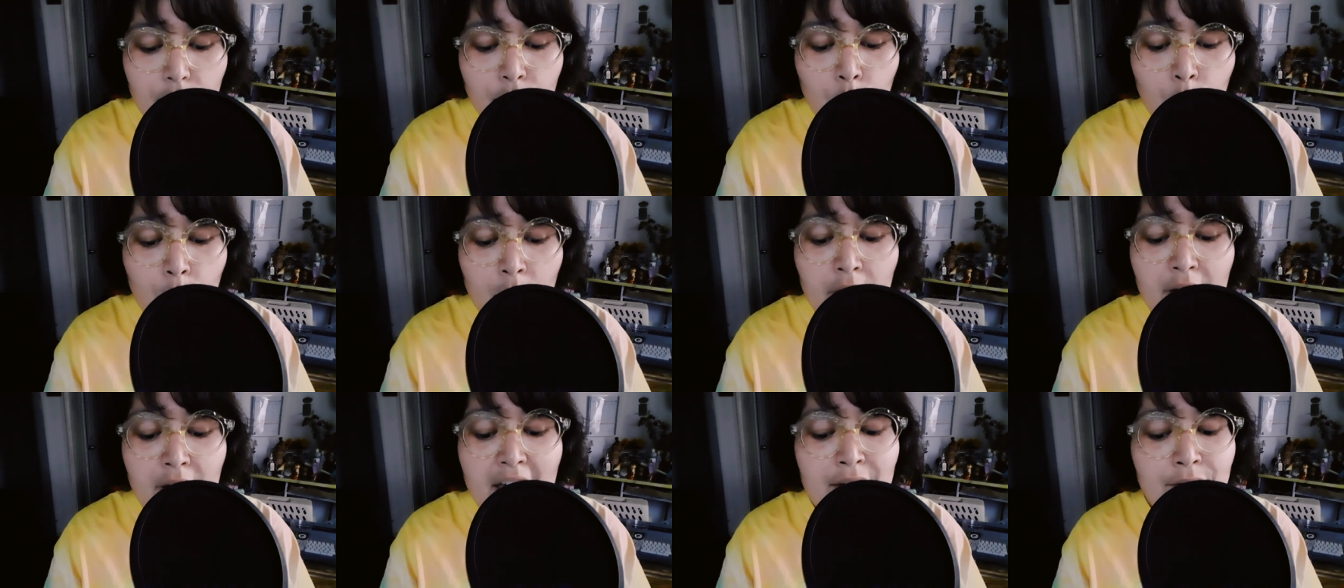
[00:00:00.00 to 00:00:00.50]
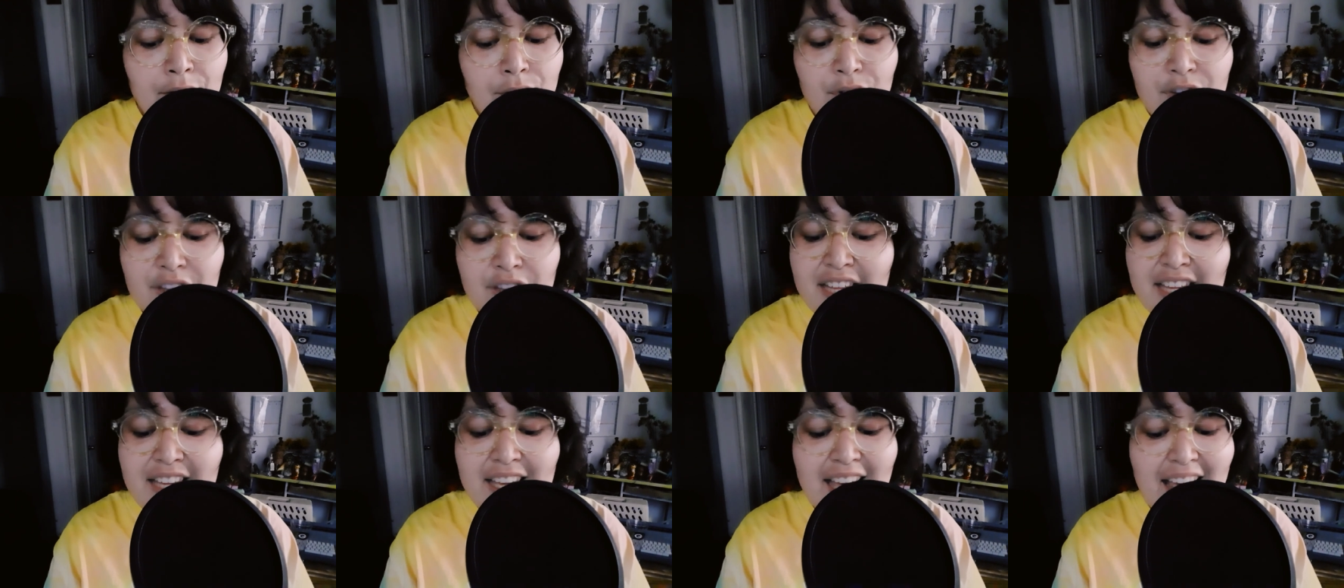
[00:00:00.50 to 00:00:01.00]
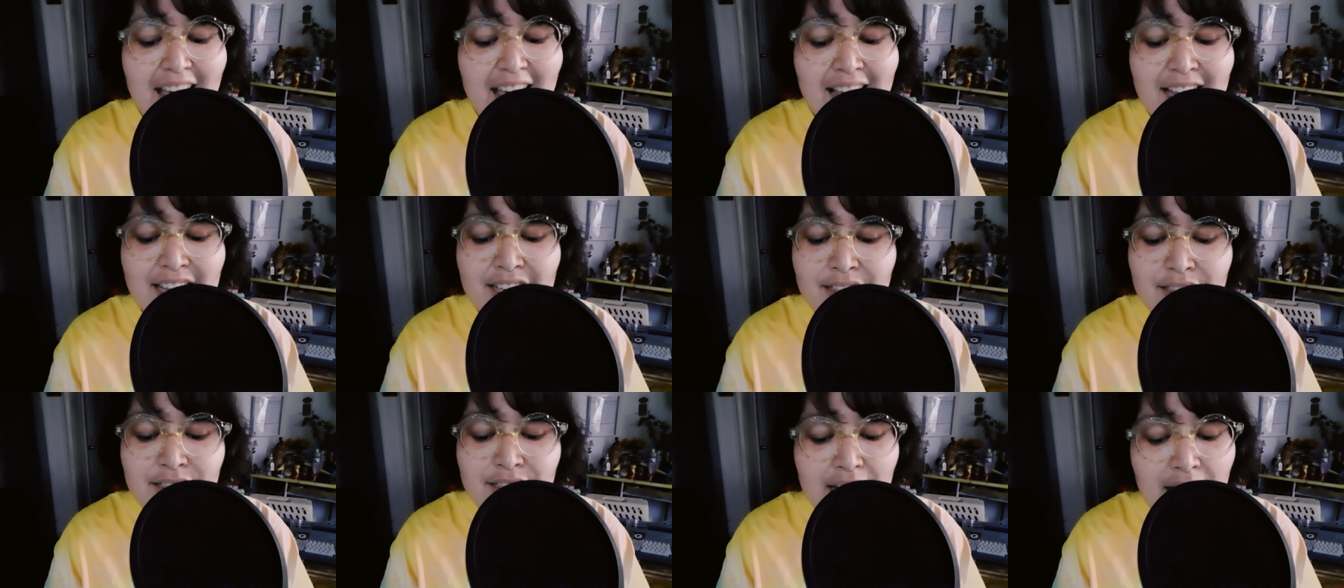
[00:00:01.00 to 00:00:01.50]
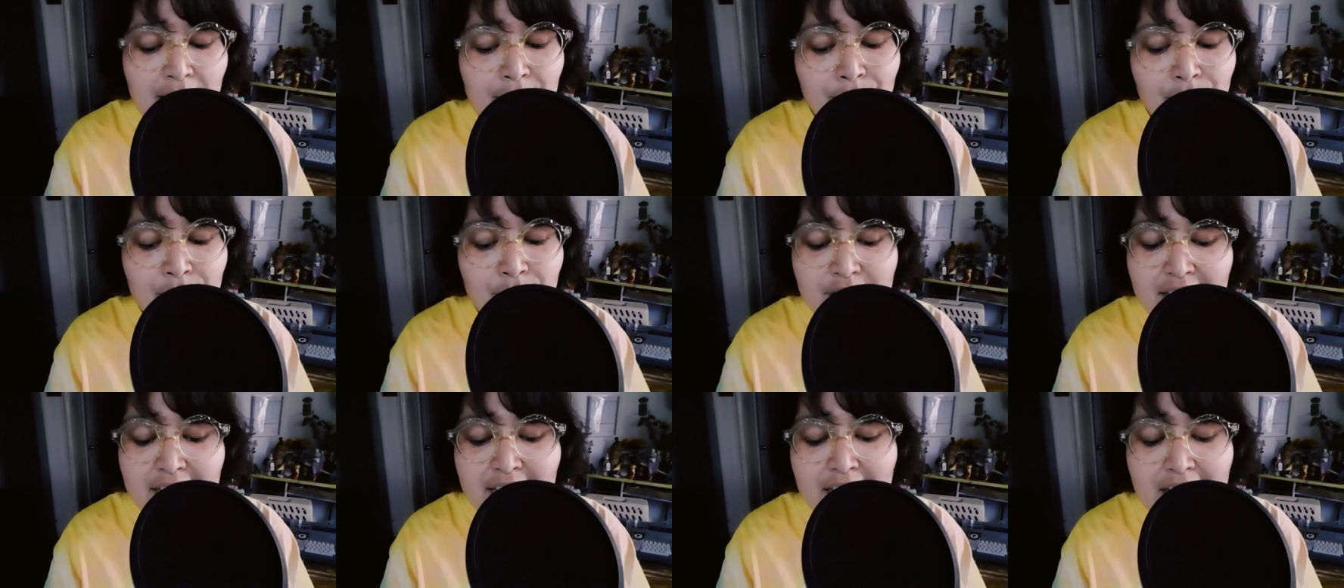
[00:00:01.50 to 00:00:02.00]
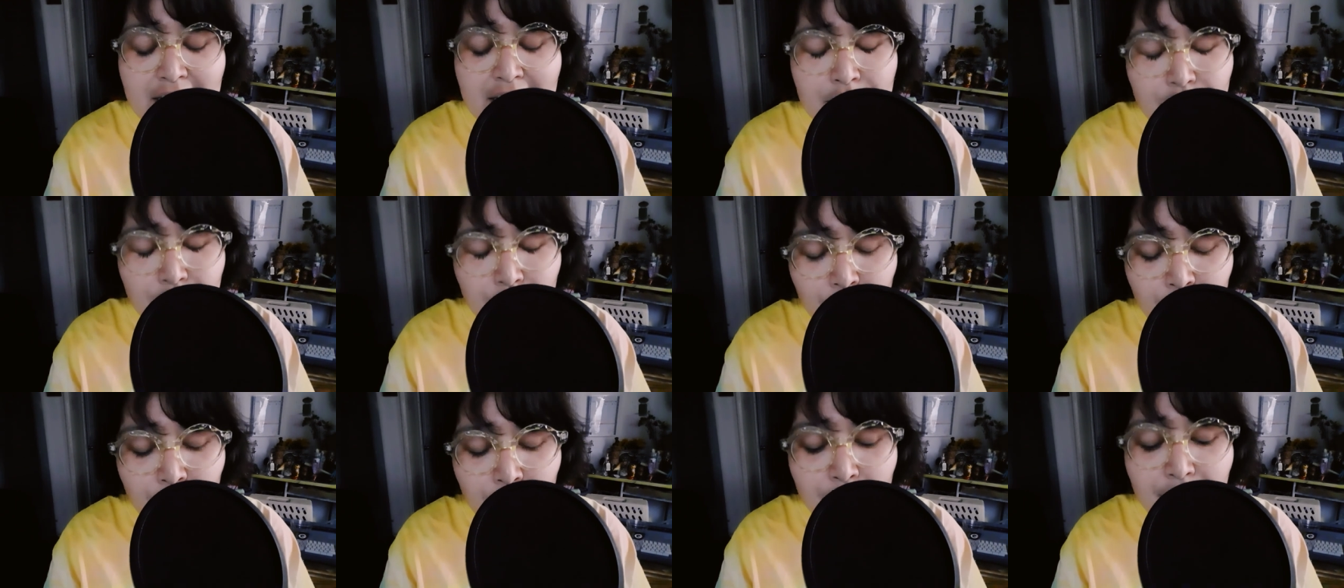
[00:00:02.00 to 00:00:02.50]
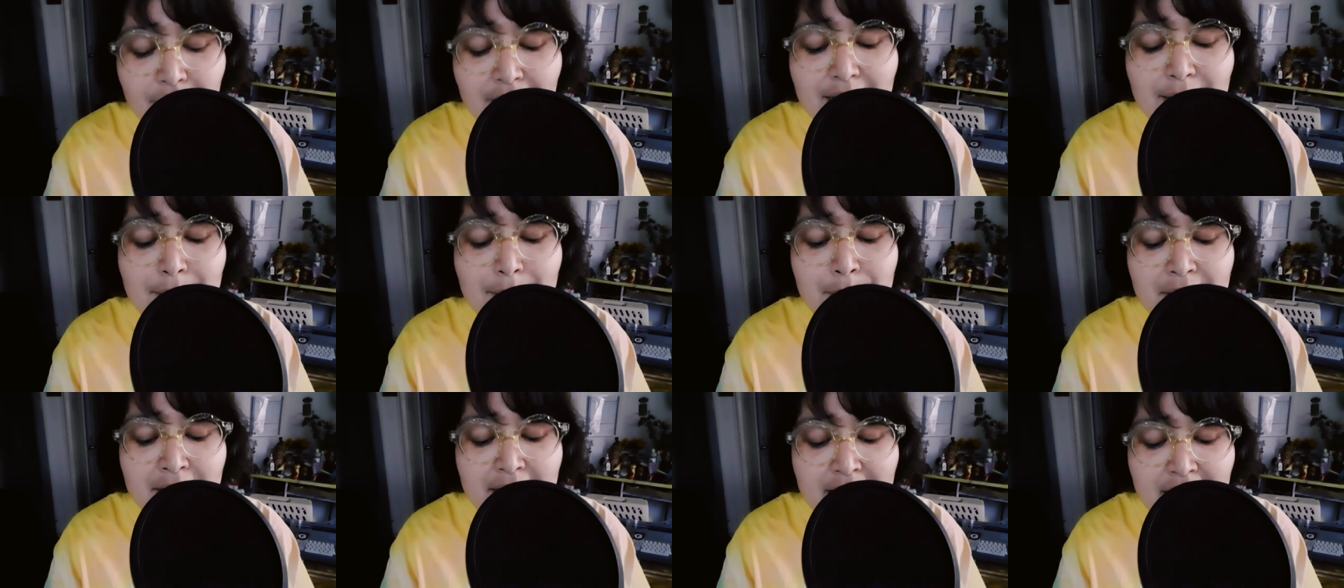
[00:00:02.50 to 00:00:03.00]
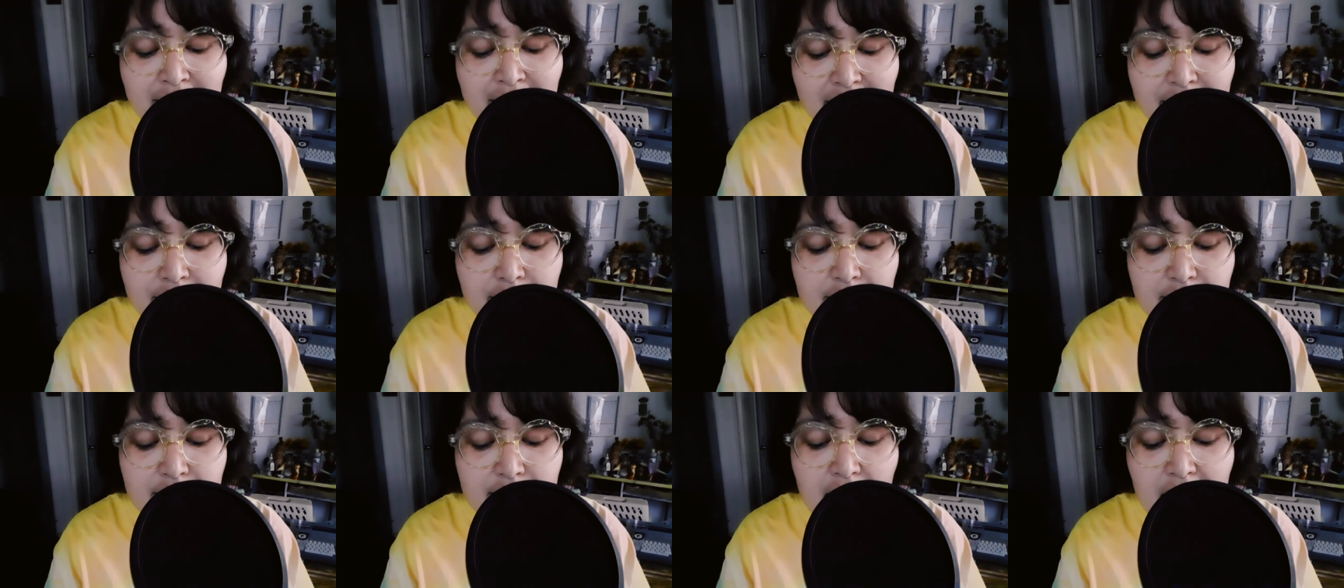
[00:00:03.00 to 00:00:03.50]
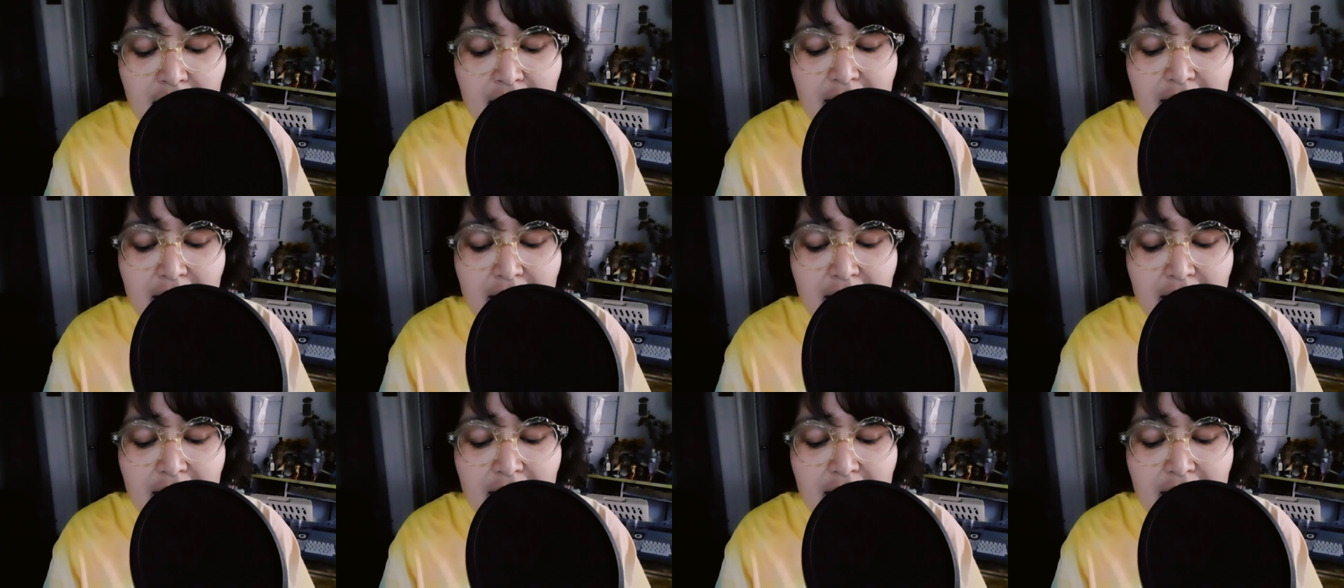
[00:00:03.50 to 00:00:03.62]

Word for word: For where everything ends, everything eternally begins,